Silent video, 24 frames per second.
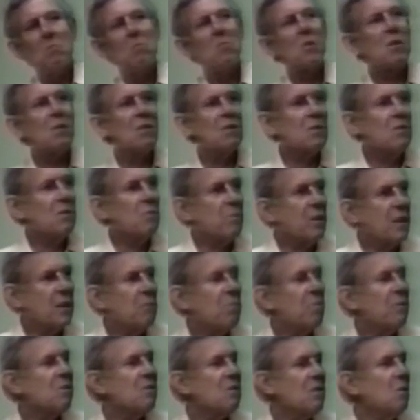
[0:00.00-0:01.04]
Because the
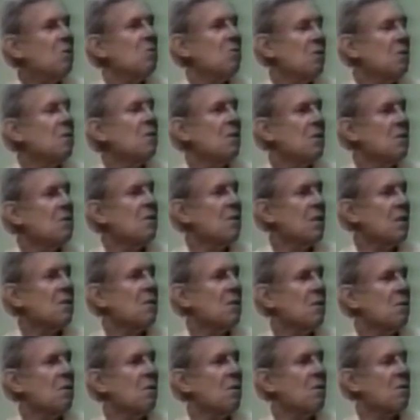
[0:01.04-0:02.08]
papal social
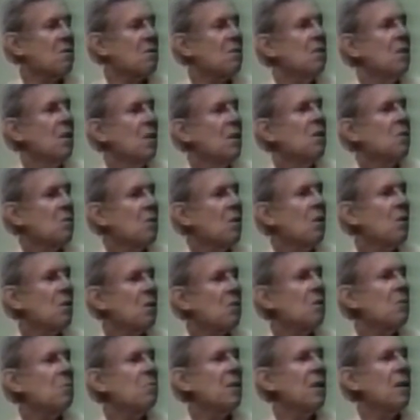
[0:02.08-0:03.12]
encyclicals
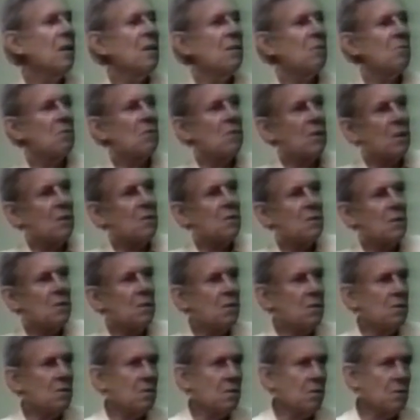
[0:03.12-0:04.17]
talk about
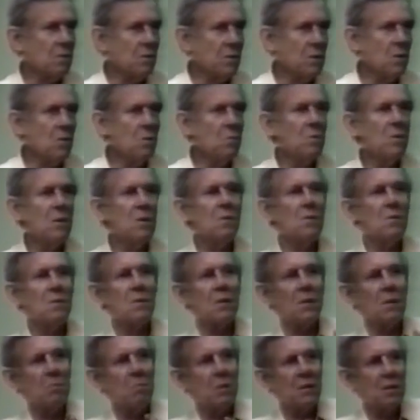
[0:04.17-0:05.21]
justice of
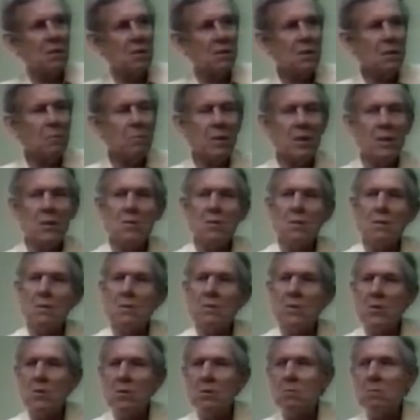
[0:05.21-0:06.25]
humans and participation
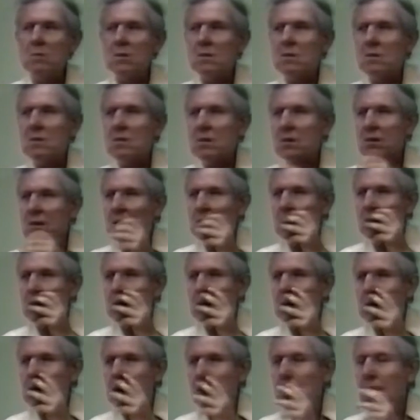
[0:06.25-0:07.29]
of humans
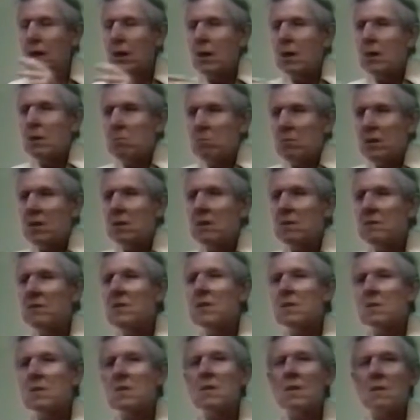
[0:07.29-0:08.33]
in the
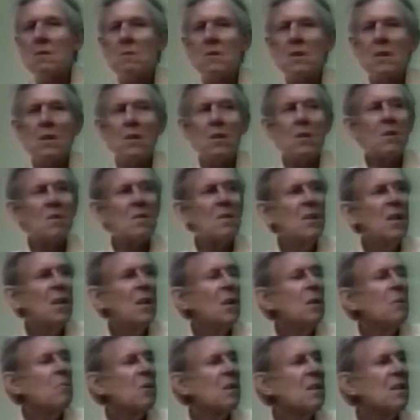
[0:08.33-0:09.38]
benefits of the earth,
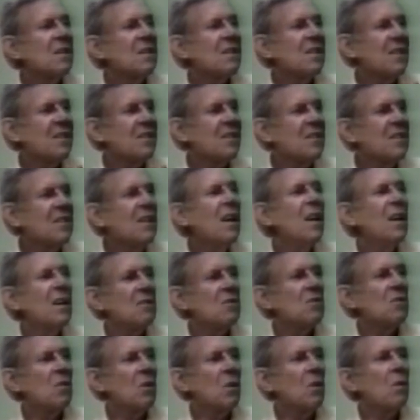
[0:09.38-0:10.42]
but it does
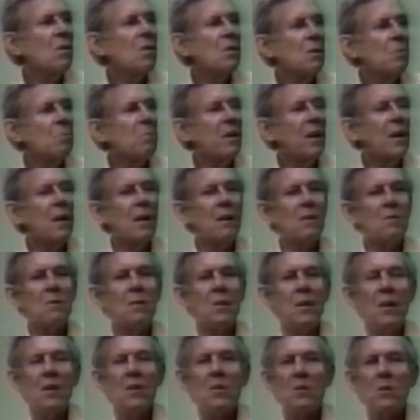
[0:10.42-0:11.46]
not talk about
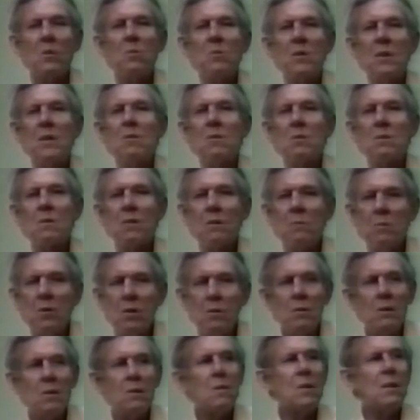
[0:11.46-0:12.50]
the real
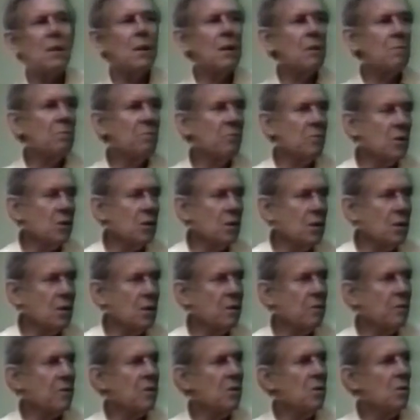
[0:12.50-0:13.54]
community
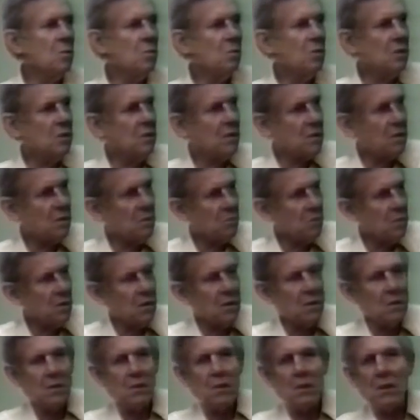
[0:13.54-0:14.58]
of humans
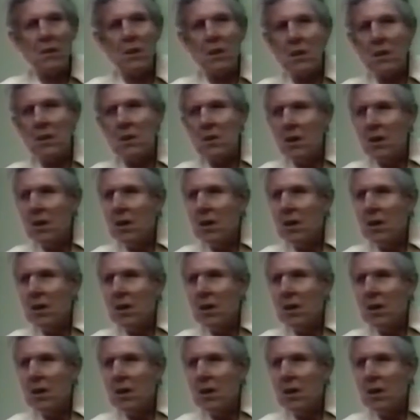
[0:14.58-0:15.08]
with the